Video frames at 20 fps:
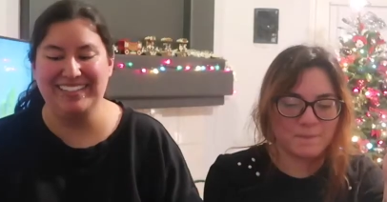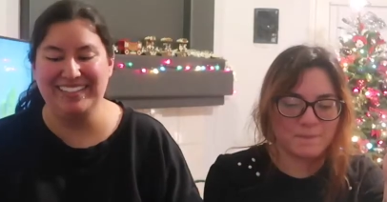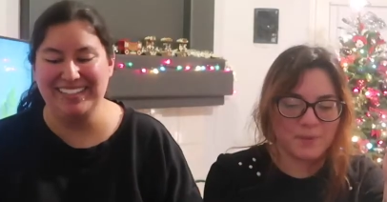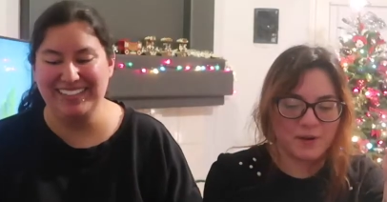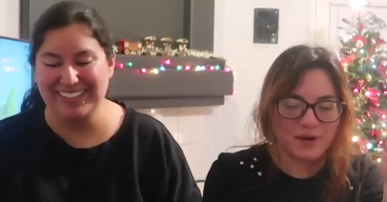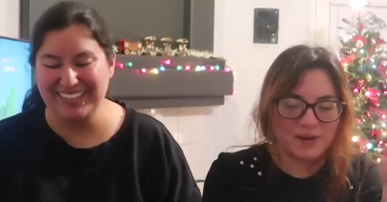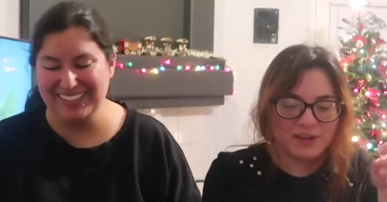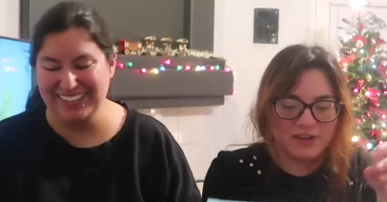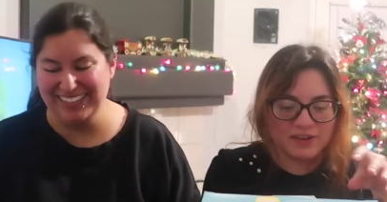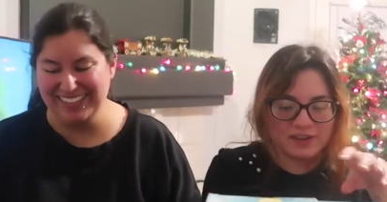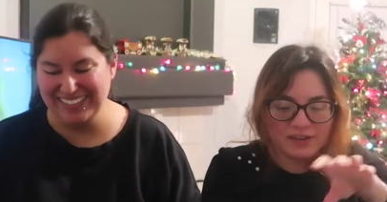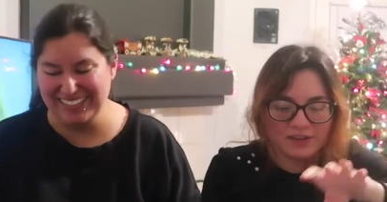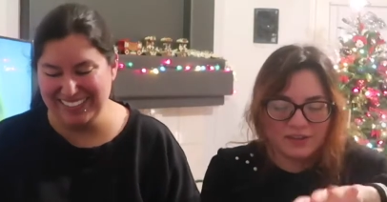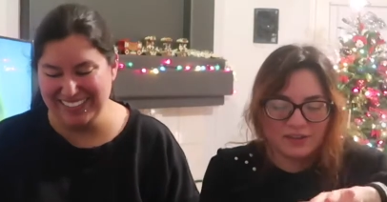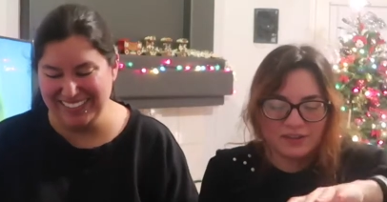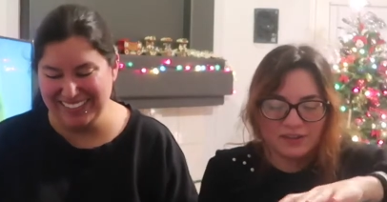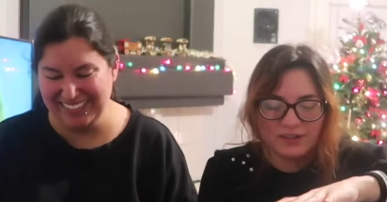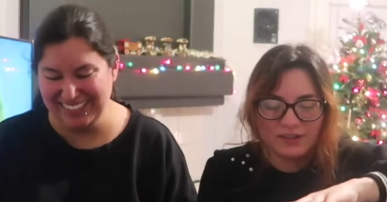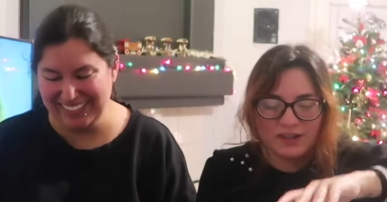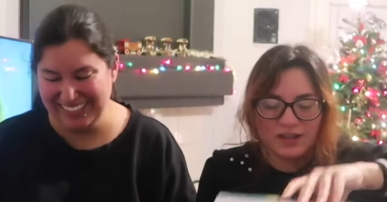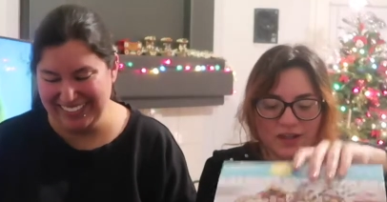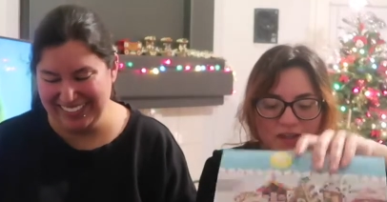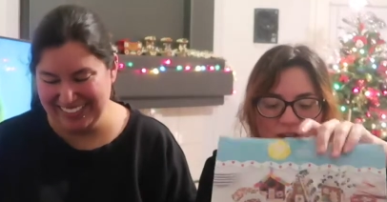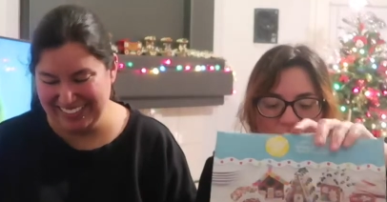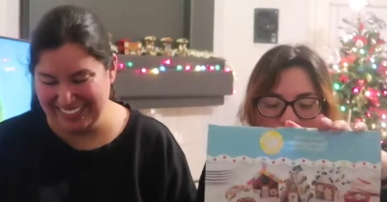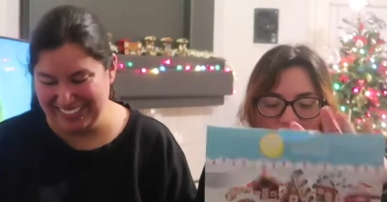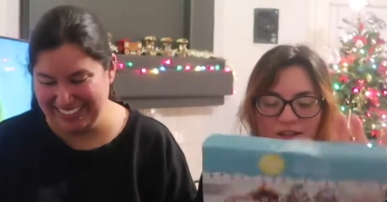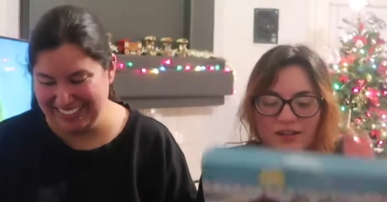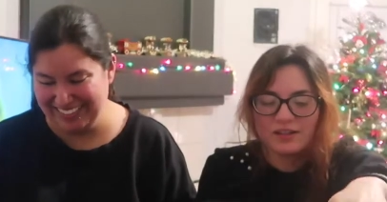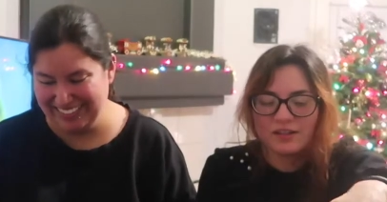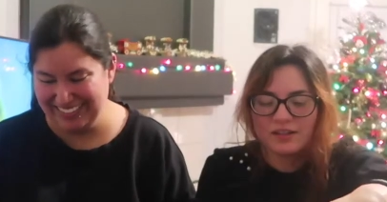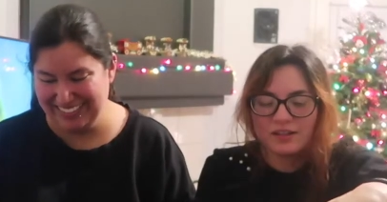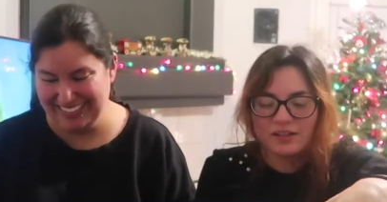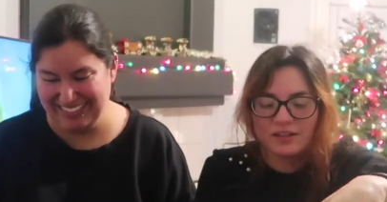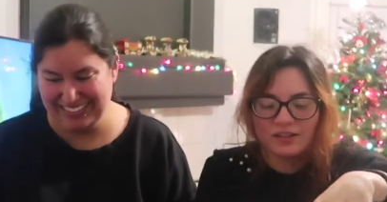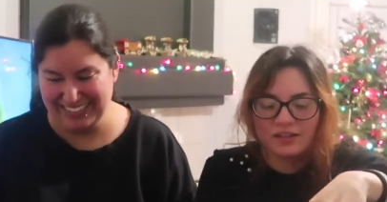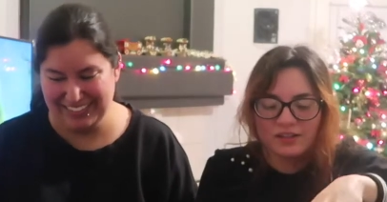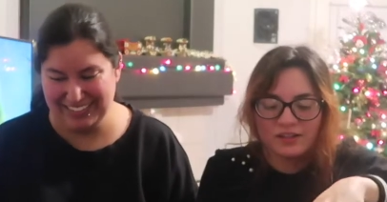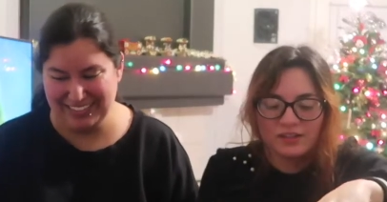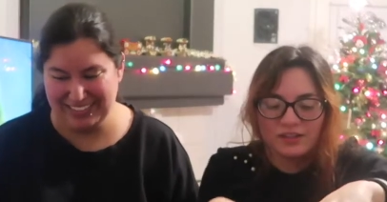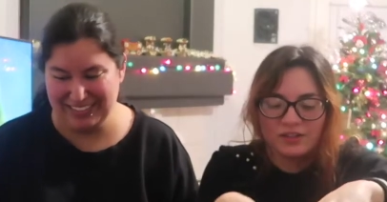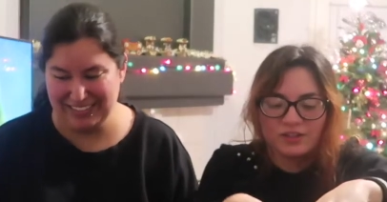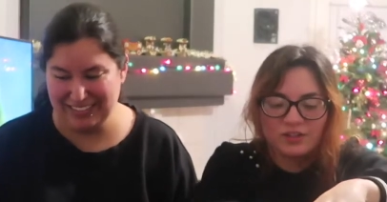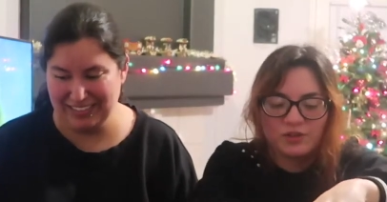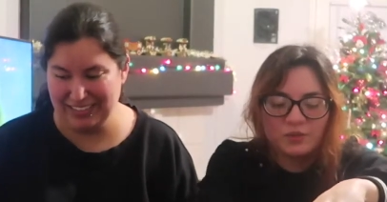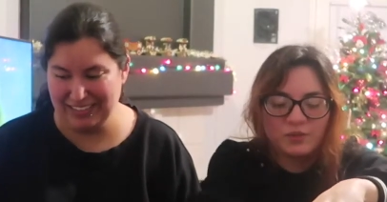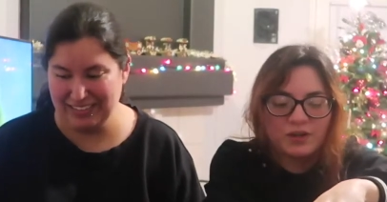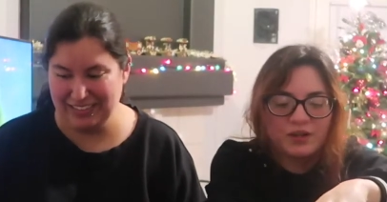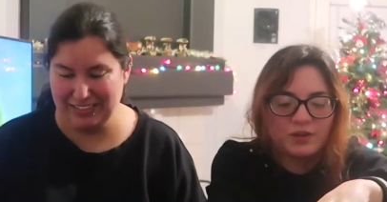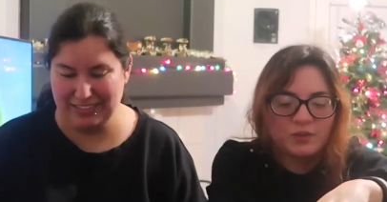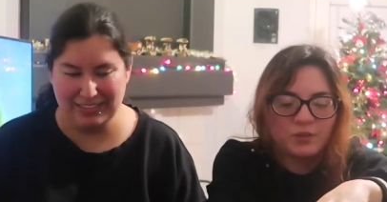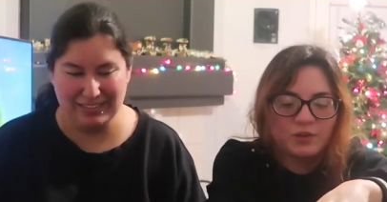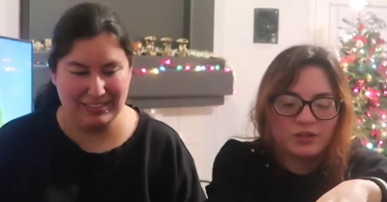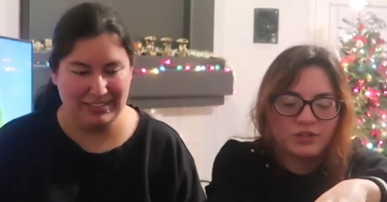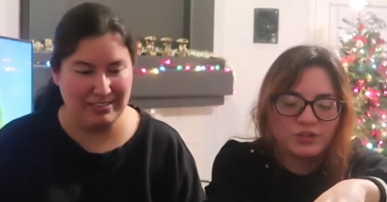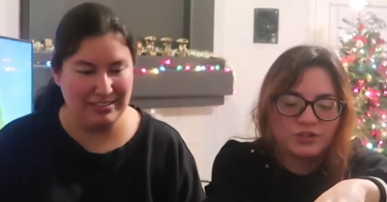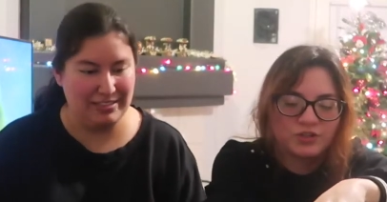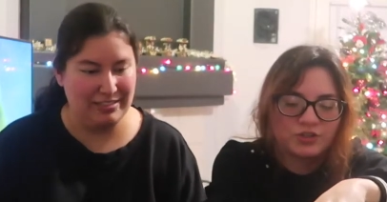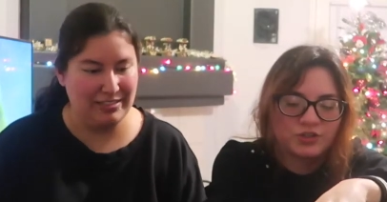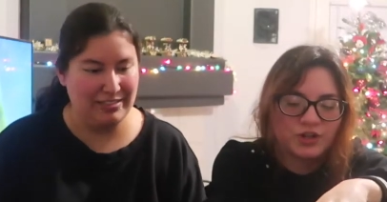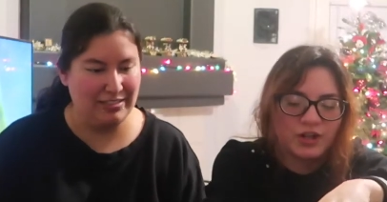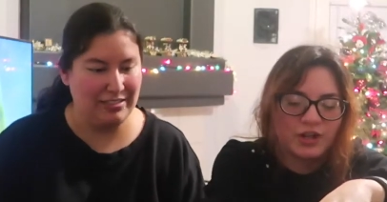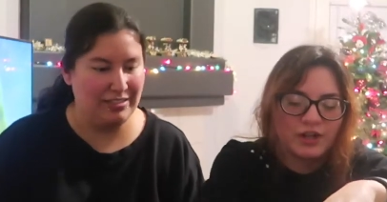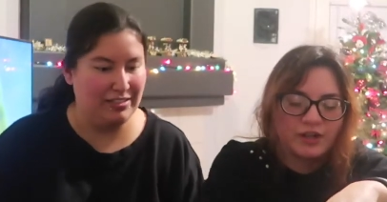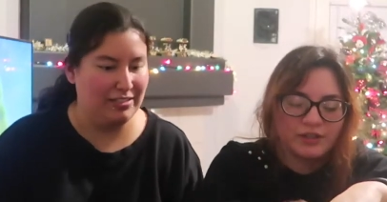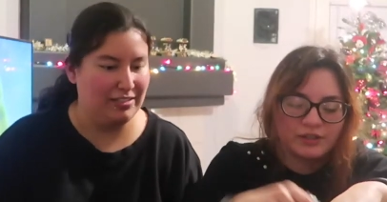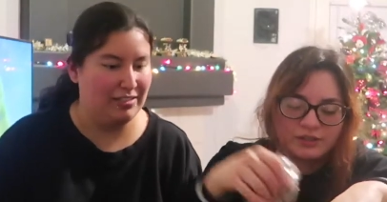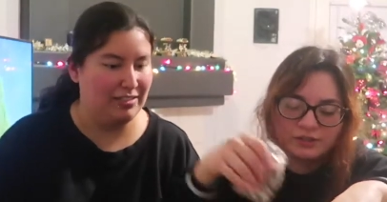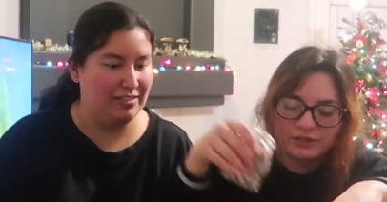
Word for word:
Speaker 1: but you know what? We're going to try.